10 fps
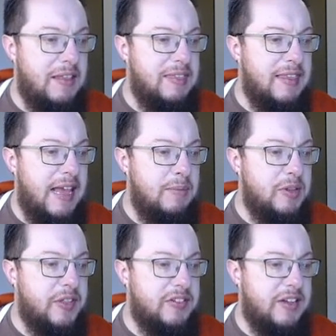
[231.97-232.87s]

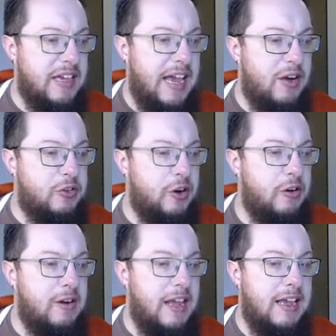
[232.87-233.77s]
labeled this encounter
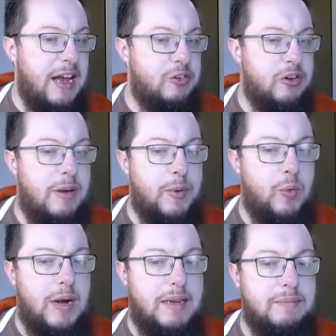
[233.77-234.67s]
number 1.